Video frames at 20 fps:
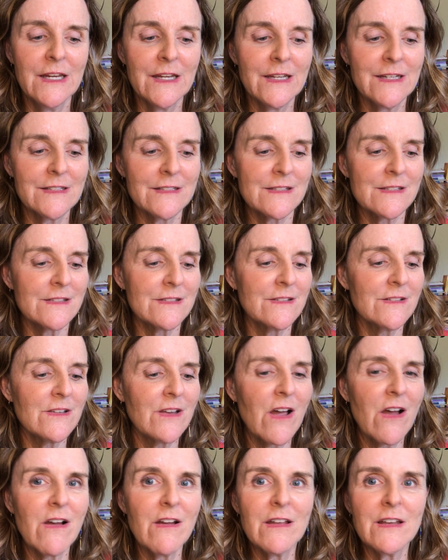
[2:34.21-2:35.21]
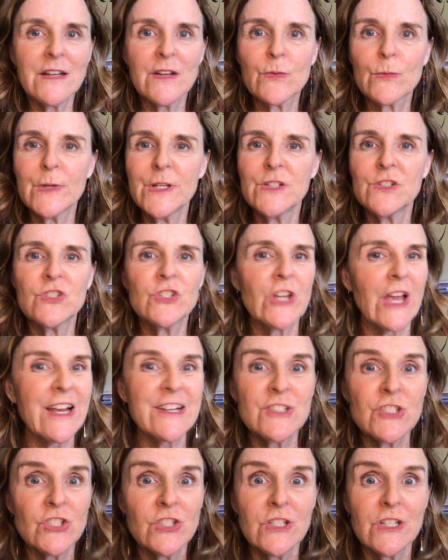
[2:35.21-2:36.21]
It's not a
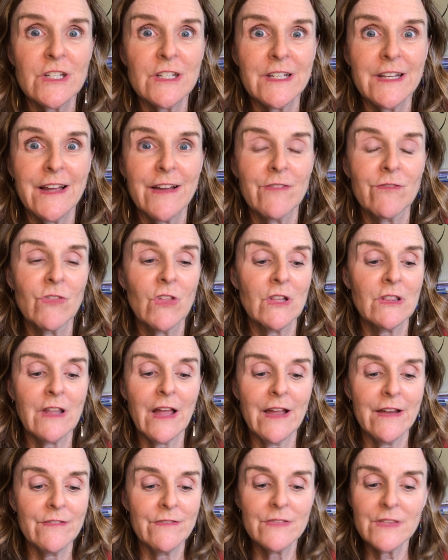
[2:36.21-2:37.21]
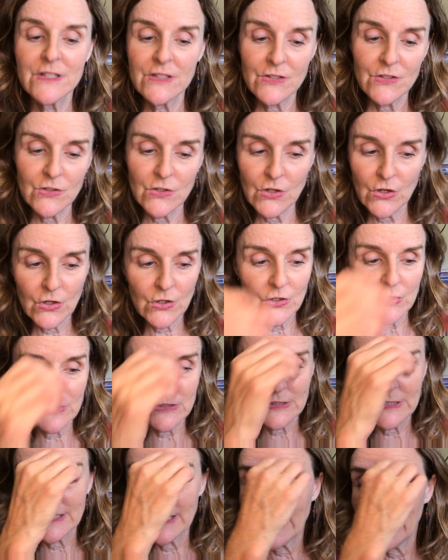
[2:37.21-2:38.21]
rejection of the life that you
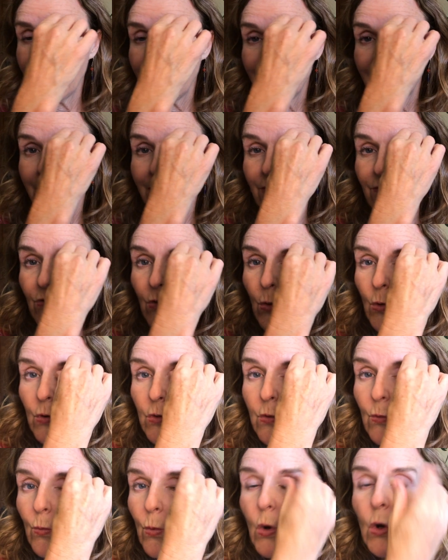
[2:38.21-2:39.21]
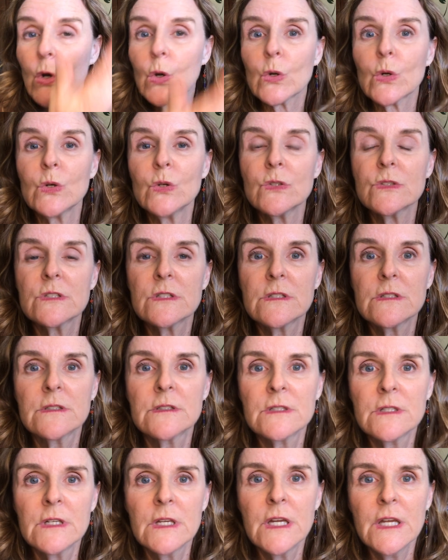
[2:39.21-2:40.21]
currently have or the world.
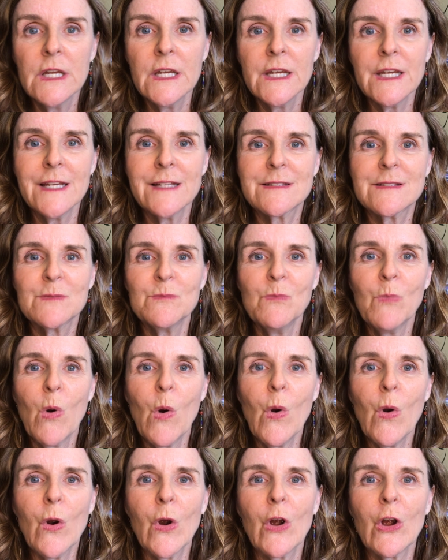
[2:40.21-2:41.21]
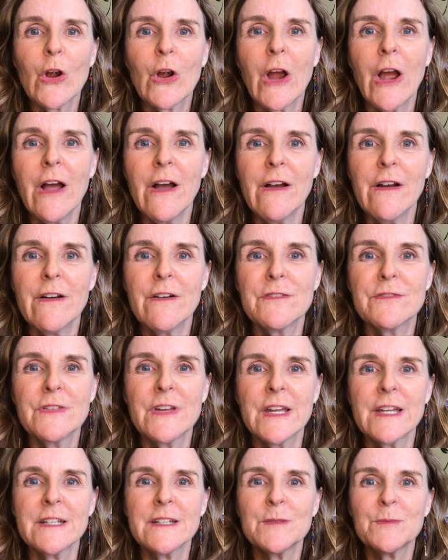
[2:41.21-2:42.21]
It's more of
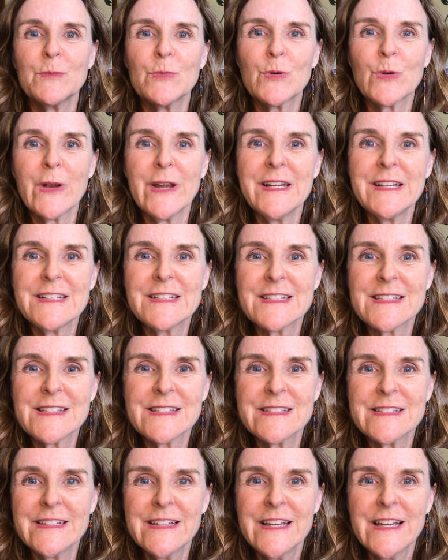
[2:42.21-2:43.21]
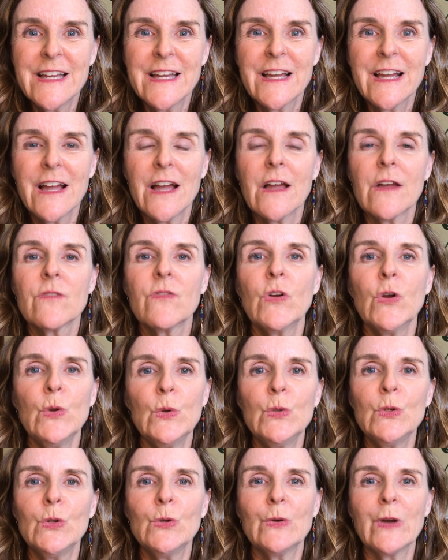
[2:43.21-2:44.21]
an embrace of
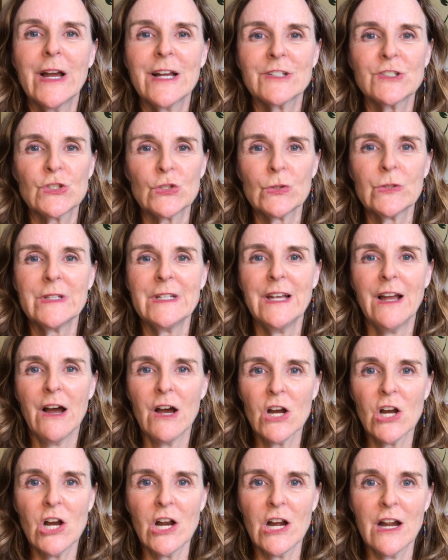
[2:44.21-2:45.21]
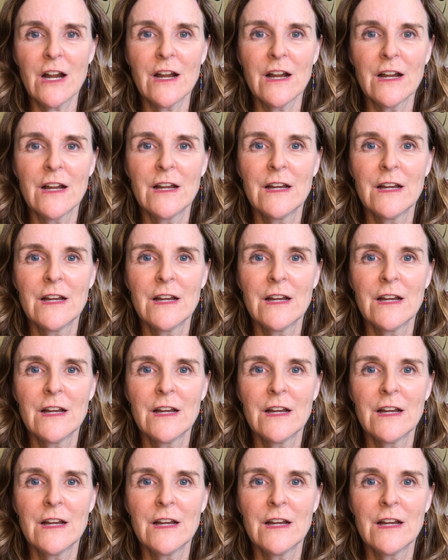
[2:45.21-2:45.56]
who you actually are.